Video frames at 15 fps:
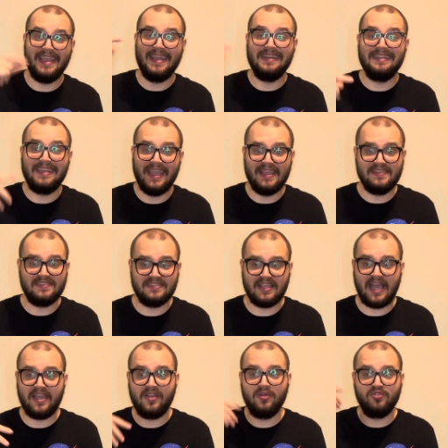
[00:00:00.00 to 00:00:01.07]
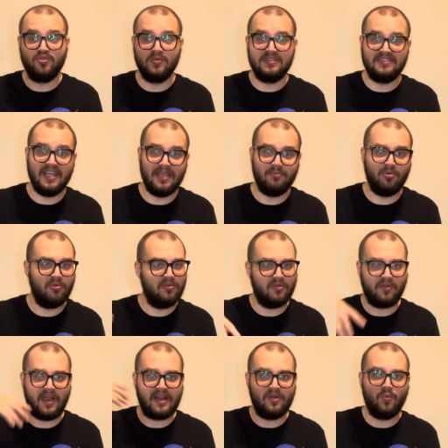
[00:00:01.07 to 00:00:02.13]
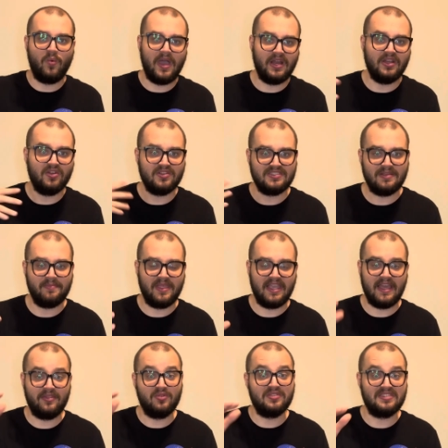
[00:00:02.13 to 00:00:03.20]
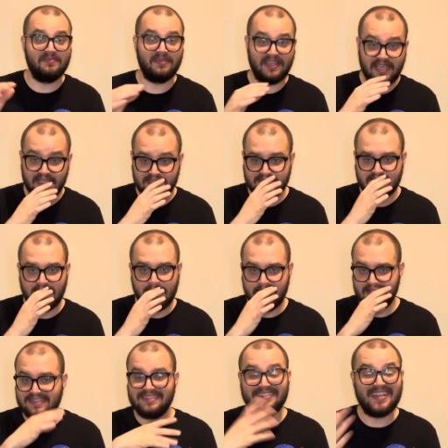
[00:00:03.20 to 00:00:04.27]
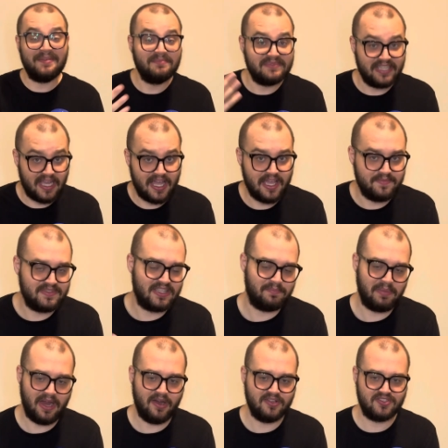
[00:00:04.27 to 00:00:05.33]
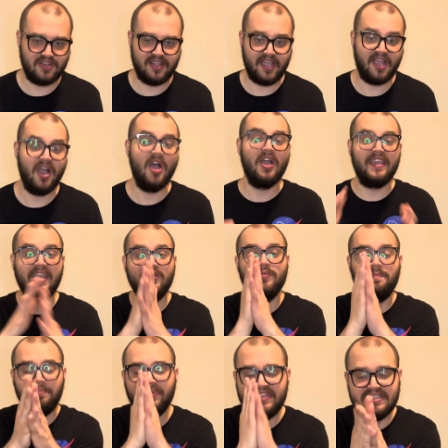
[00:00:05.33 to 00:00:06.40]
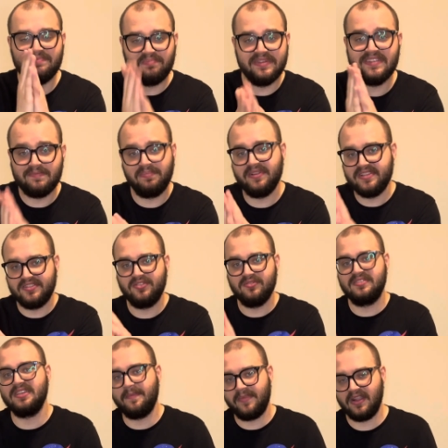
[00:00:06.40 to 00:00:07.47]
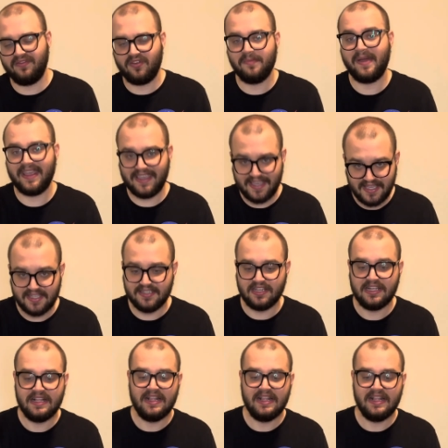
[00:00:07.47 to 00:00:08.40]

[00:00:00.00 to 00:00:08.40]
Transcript: in case I go to a table or at a wedding or something and there's some kids. Sometimes the parents are like, can you please, please, please do something for my kid?